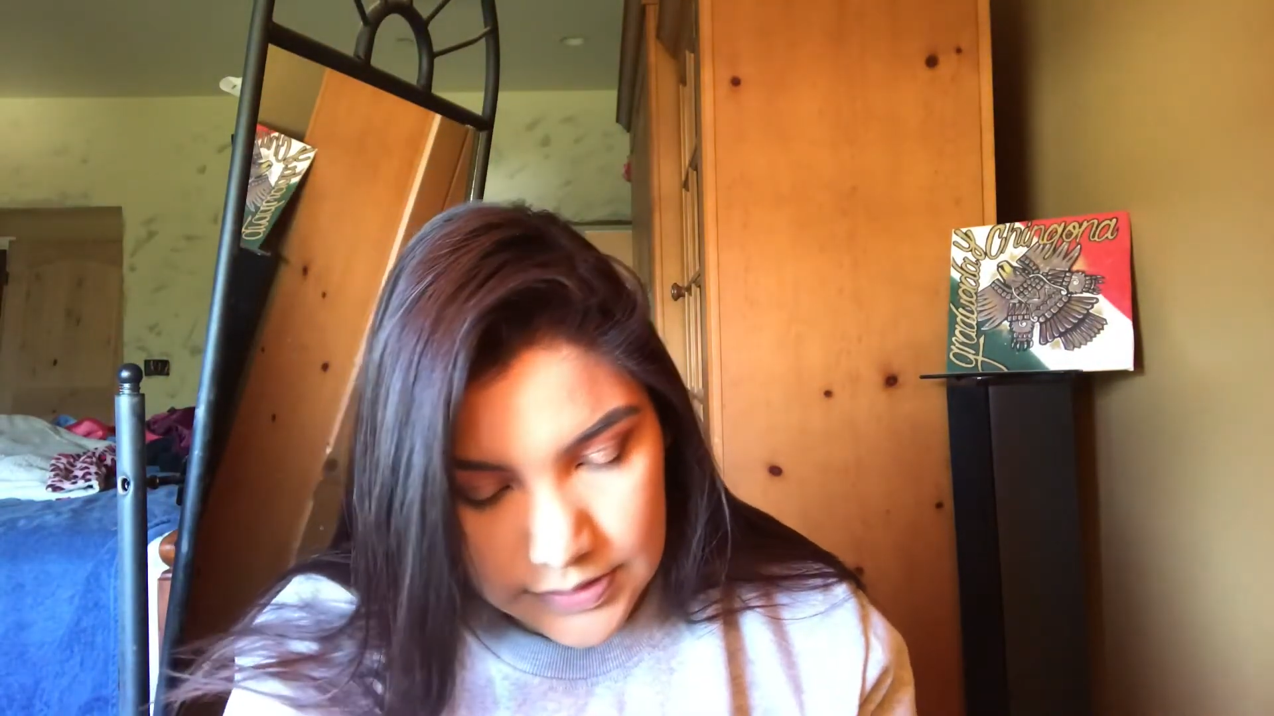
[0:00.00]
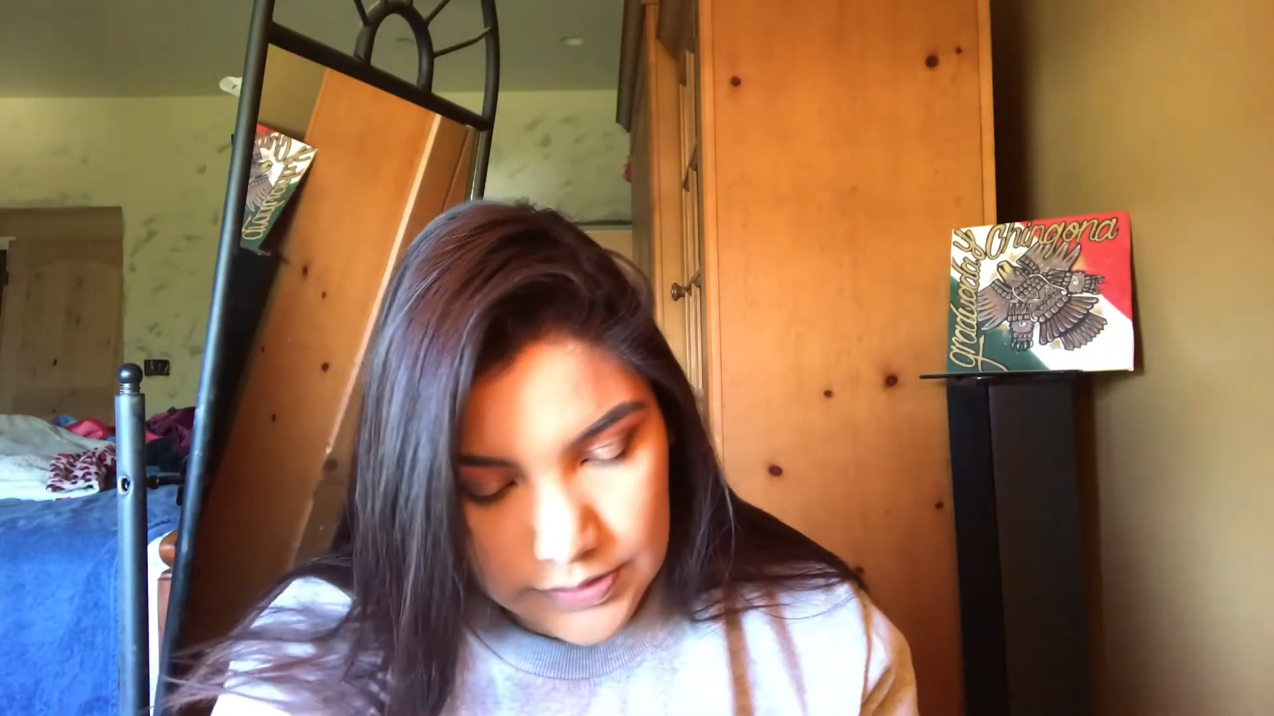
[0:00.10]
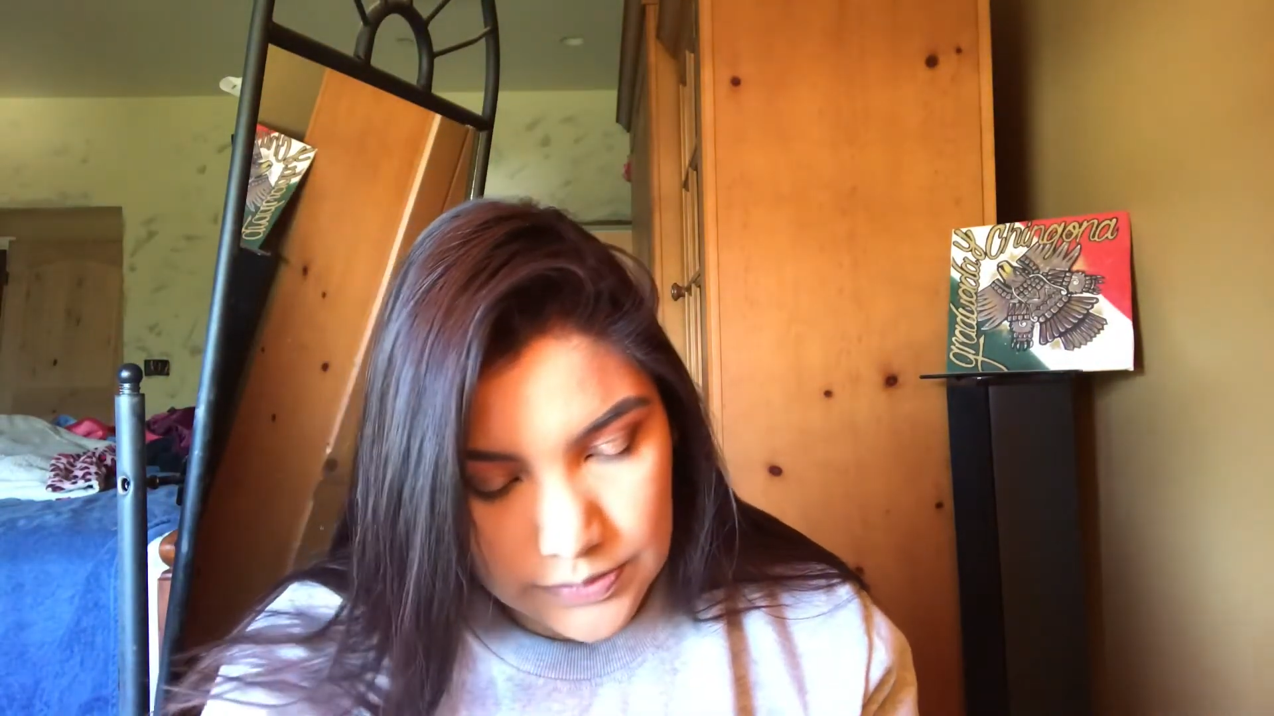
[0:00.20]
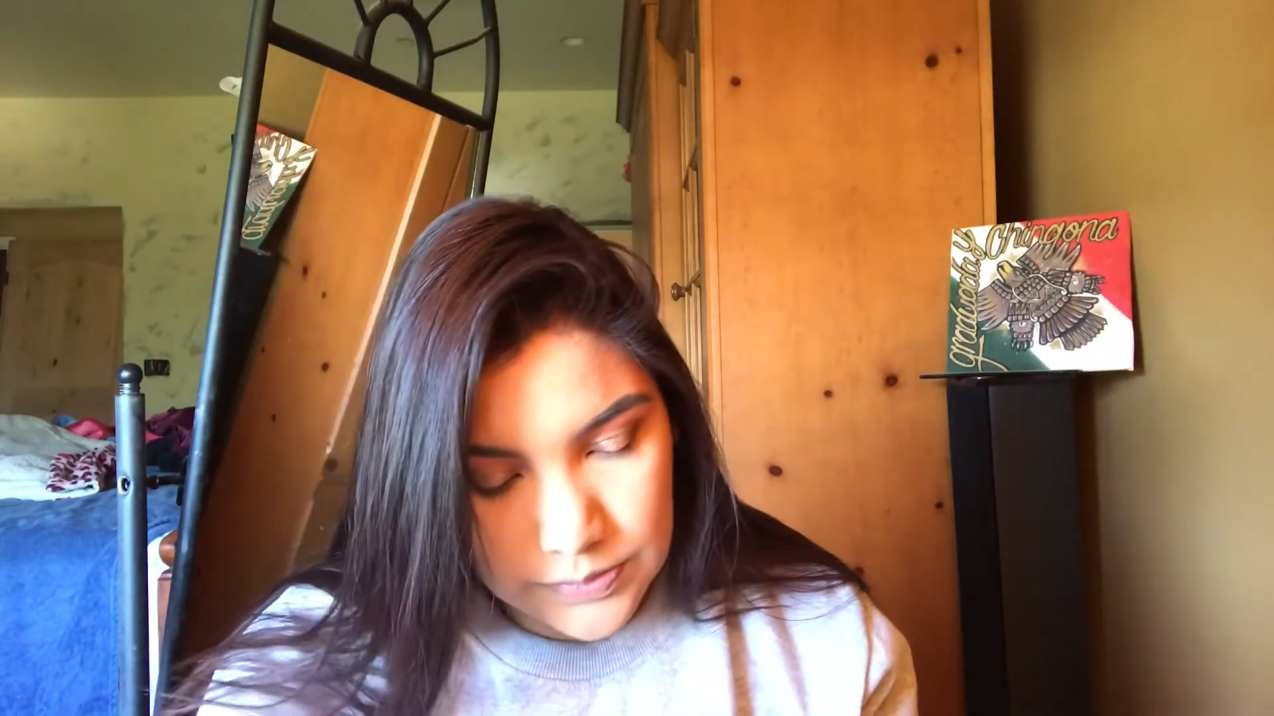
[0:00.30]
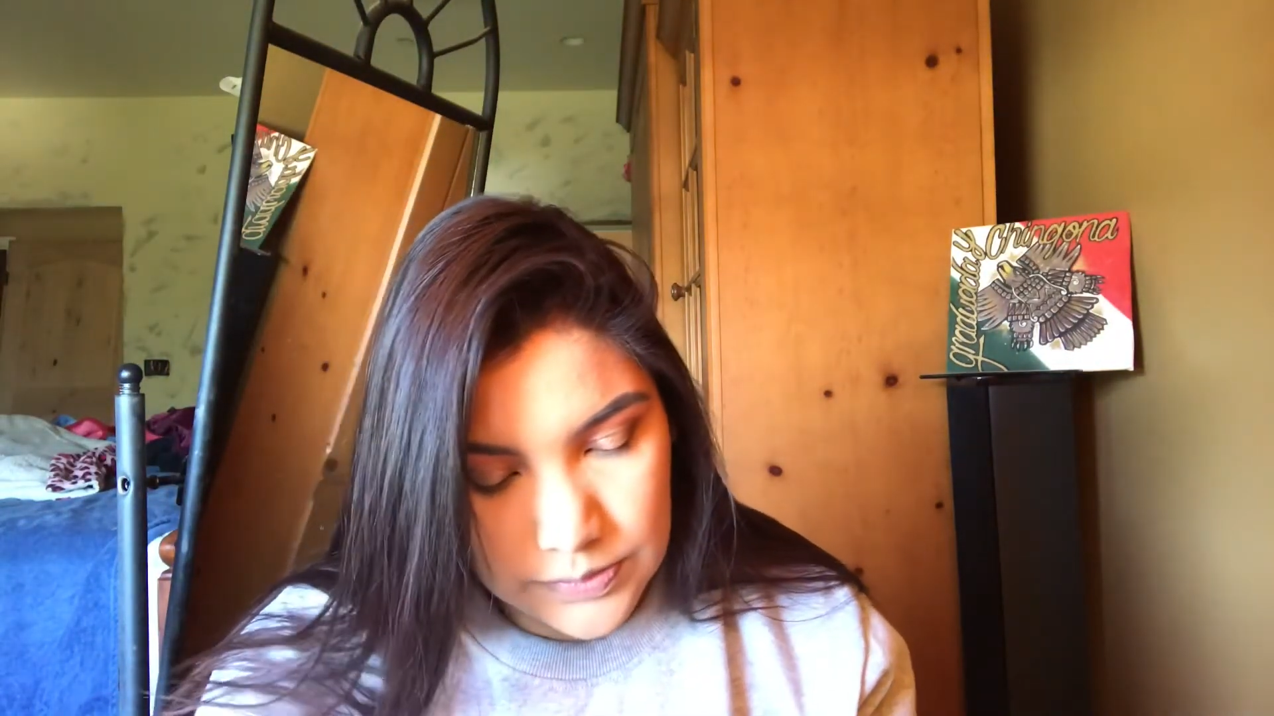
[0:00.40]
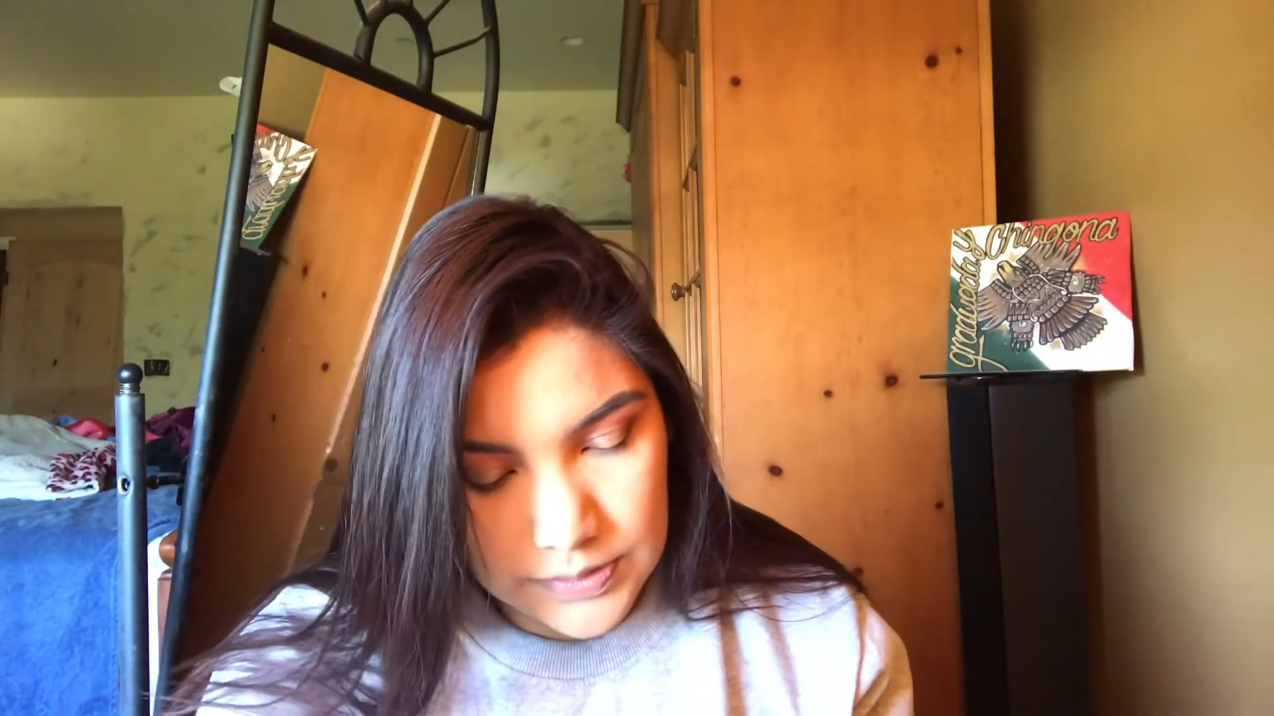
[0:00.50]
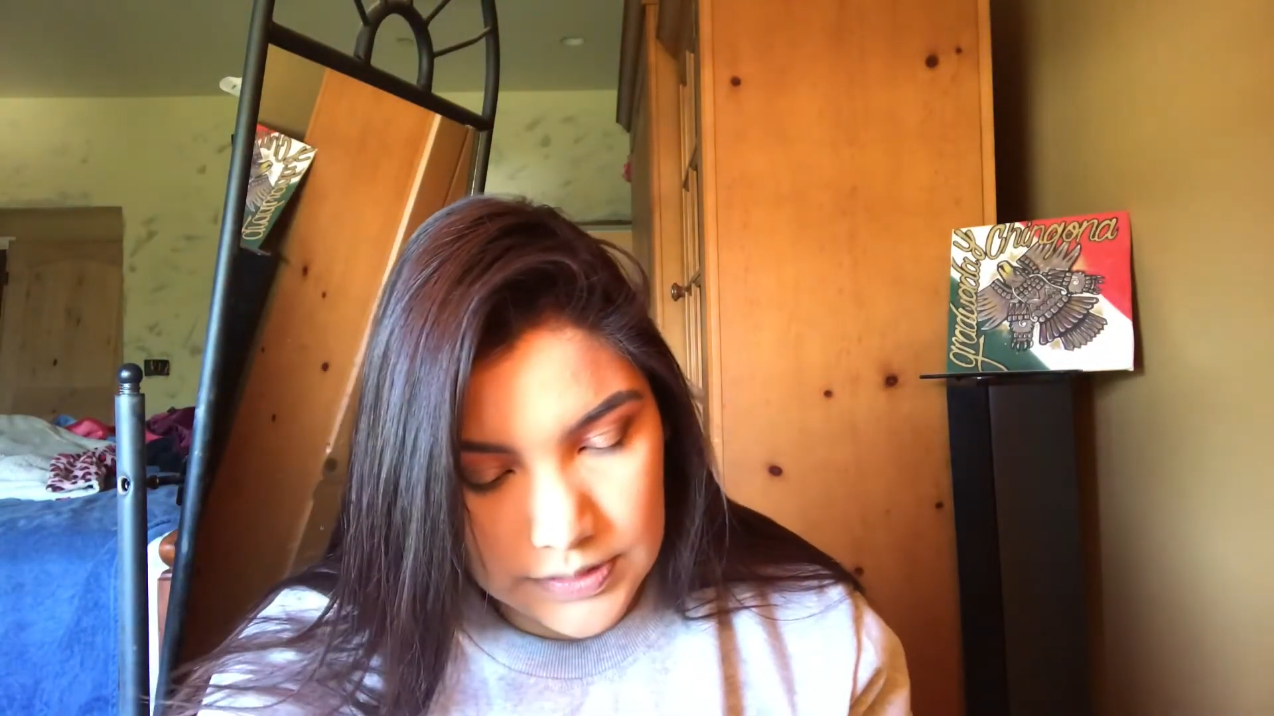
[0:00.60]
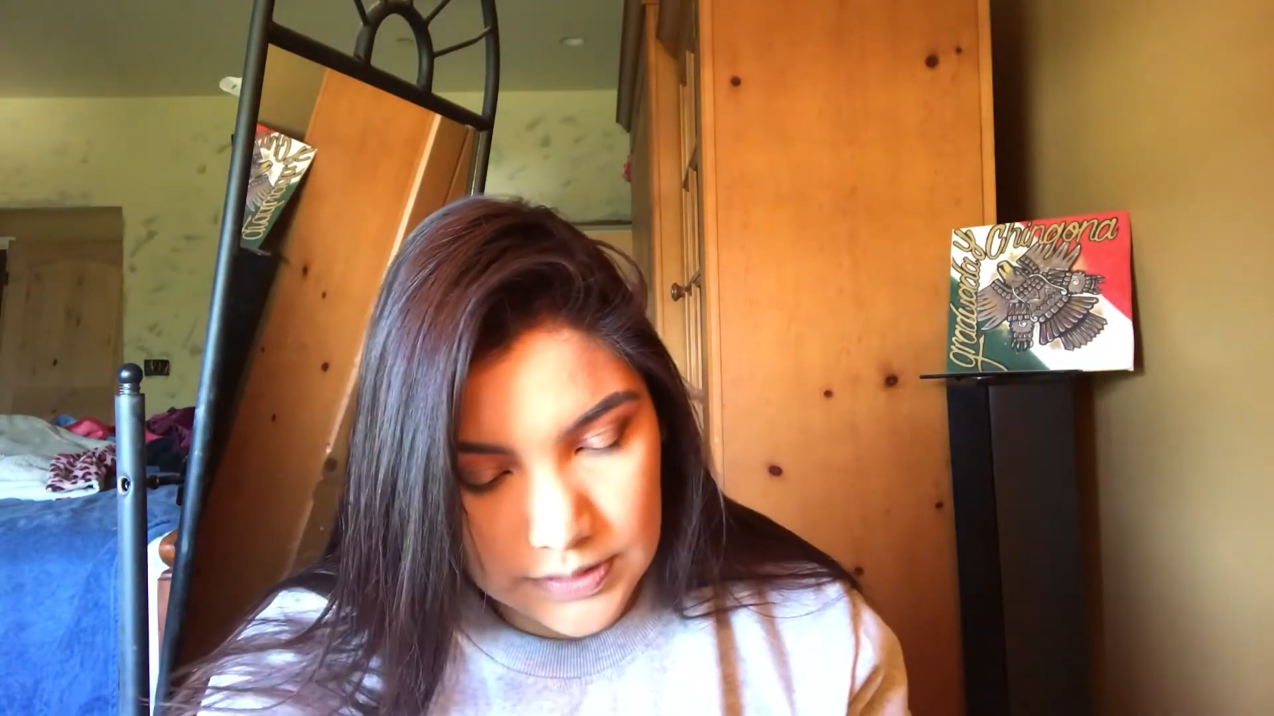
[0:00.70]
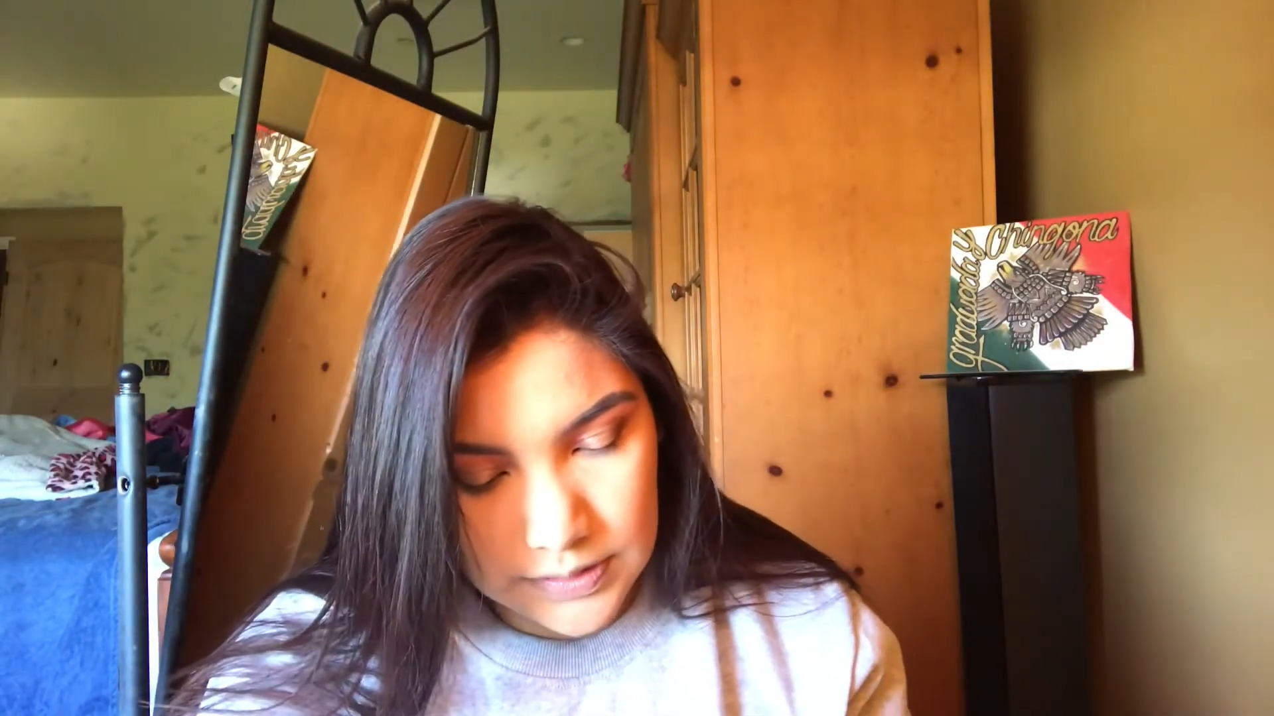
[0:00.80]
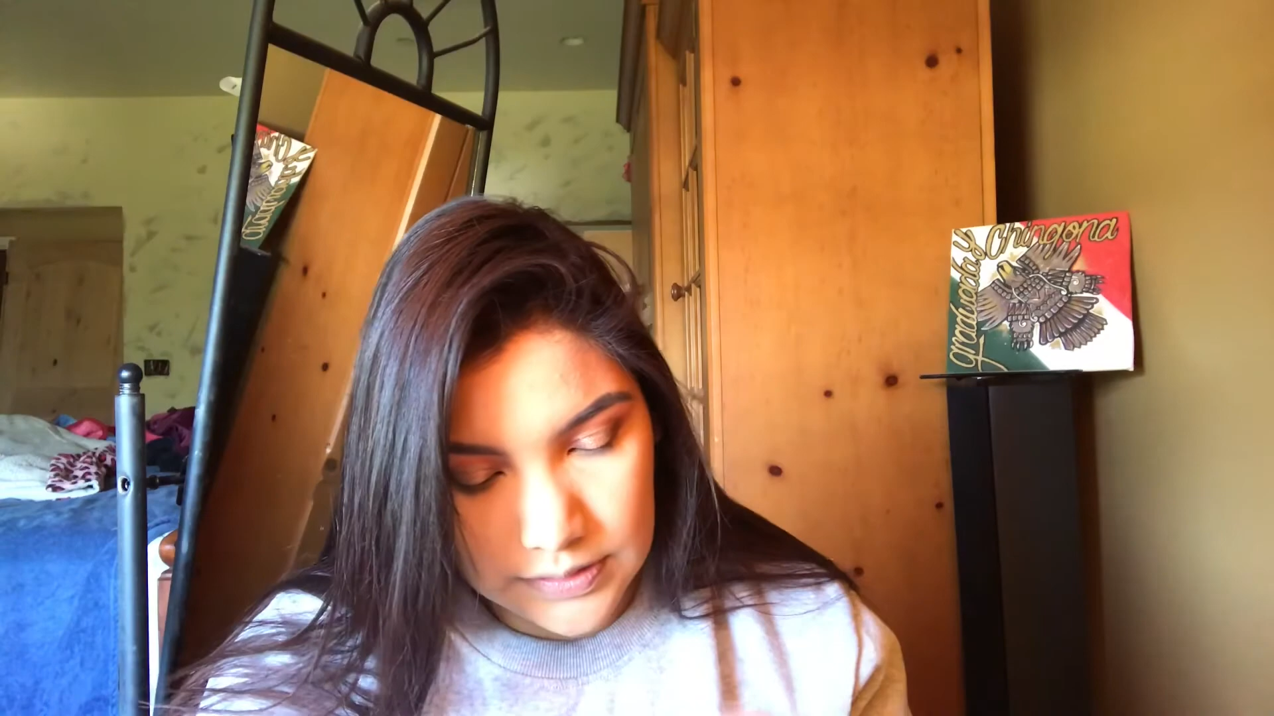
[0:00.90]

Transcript: use,